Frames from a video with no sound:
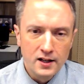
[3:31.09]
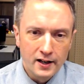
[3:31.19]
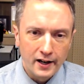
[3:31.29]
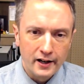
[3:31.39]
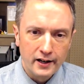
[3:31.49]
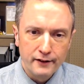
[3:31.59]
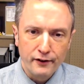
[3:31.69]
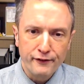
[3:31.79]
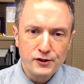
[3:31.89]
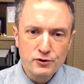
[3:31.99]
of a
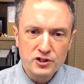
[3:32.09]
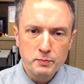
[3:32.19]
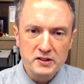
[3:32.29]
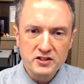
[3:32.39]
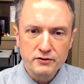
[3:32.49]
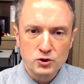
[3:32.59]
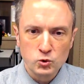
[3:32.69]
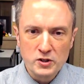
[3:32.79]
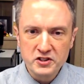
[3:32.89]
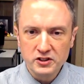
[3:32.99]
few spits of
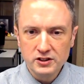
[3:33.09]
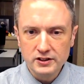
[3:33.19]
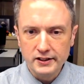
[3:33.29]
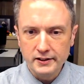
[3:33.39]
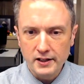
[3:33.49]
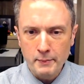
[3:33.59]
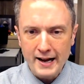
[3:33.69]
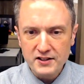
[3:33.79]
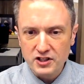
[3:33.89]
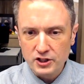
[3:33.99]
drizzle, a
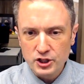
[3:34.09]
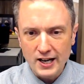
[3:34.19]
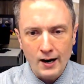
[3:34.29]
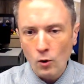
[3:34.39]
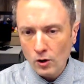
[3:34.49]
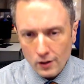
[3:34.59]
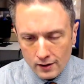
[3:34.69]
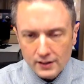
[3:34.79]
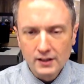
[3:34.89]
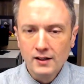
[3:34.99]
passing shower
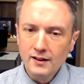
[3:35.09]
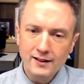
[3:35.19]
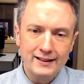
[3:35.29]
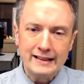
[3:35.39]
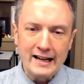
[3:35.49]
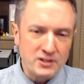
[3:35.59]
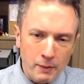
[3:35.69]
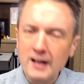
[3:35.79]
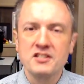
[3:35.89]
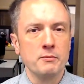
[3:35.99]
as a
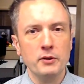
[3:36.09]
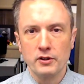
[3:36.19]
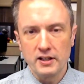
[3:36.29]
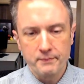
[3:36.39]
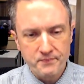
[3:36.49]
possibility.